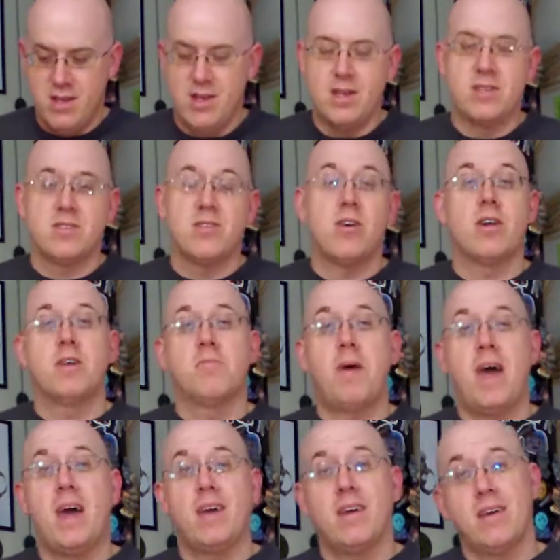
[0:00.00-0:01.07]
It started
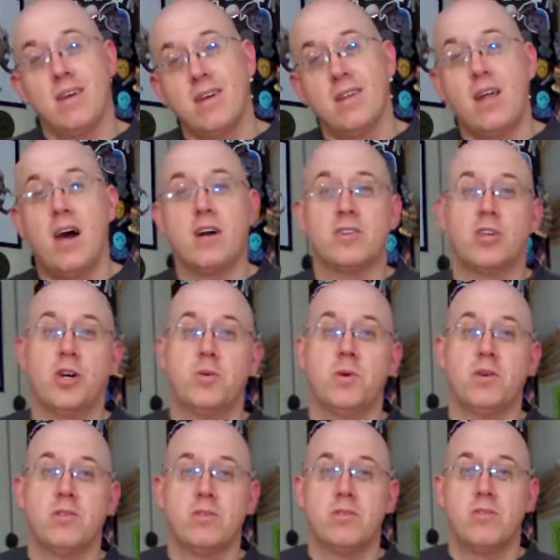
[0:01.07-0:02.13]
back in
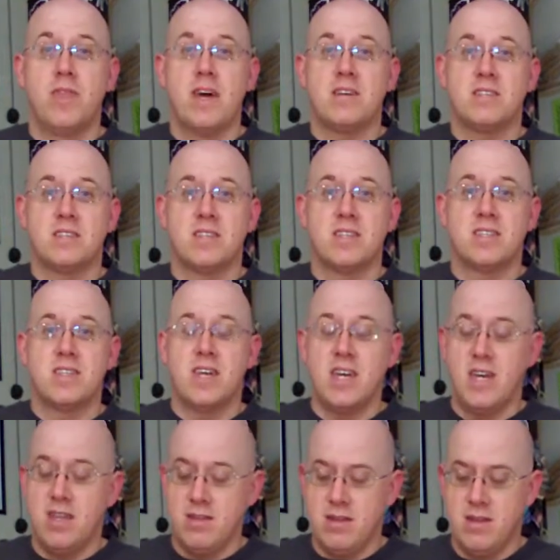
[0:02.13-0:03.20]
October
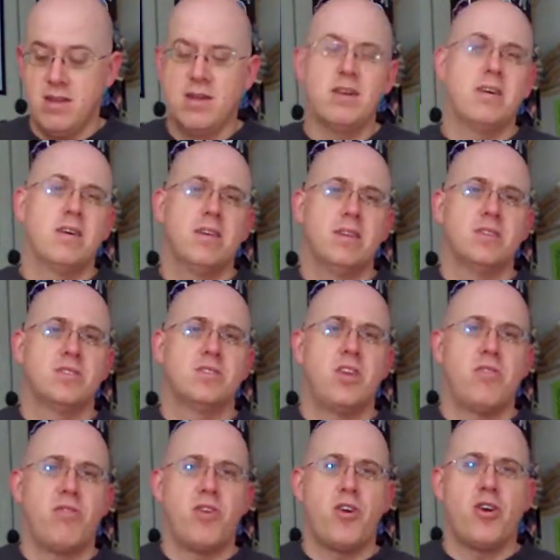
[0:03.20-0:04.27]
2016 this is
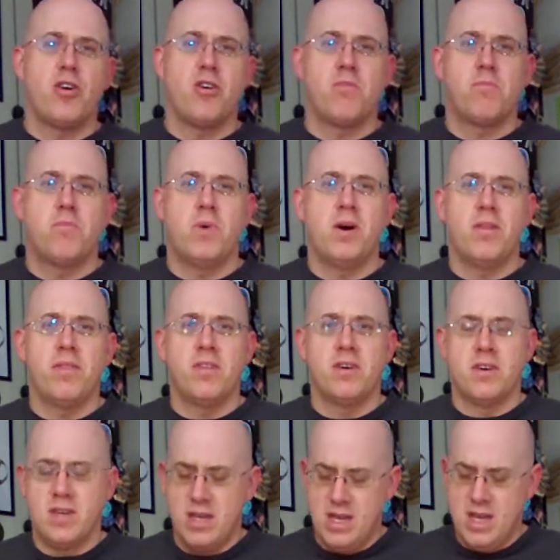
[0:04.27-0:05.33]
their third month,
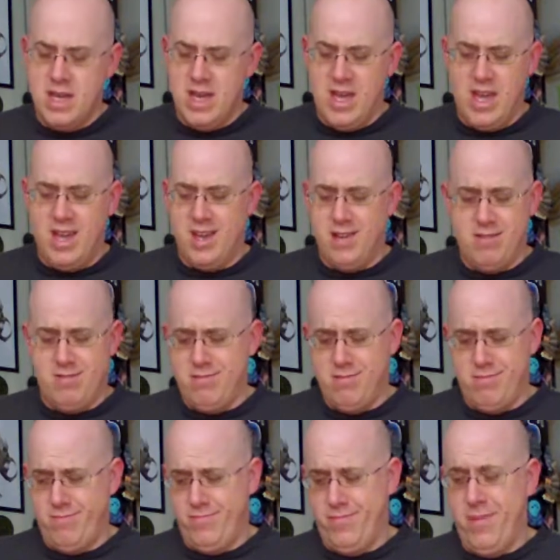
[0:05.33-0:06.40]
and
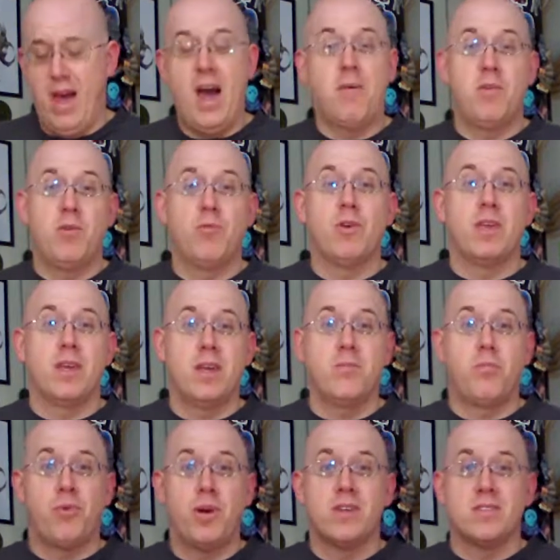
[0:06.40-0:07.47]
I've been really
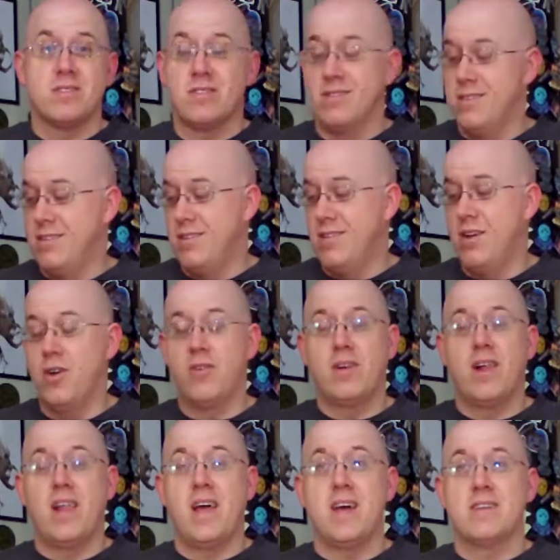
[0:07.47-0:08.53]
impressed over the
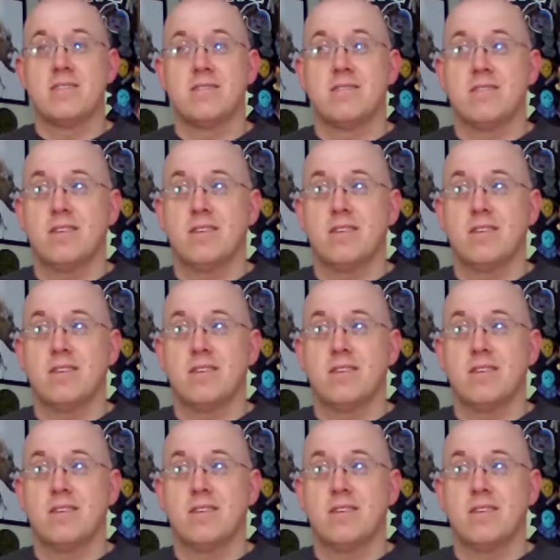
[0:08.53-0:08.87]
last